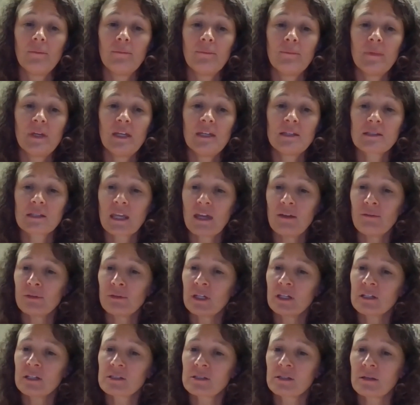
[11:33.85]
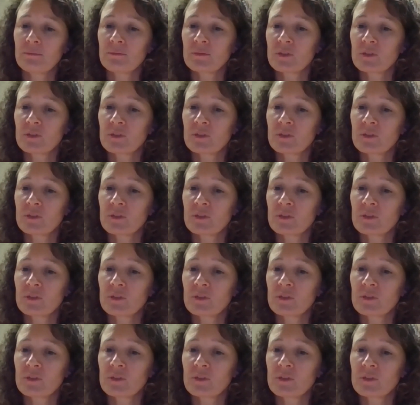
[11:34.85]
it's given us some time to
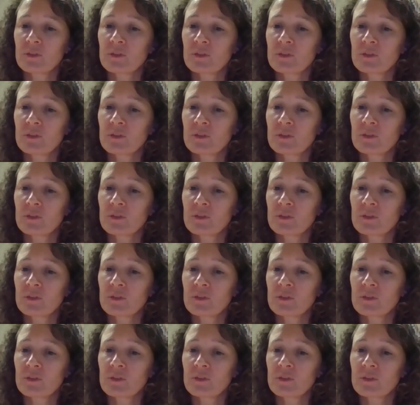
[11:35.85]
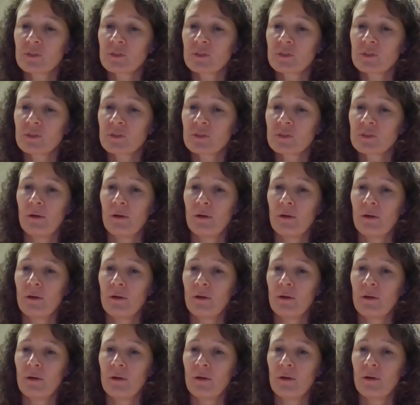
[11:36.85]
think about how we develop going
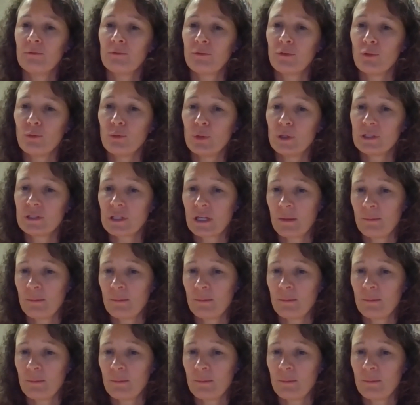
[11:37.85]
forward and become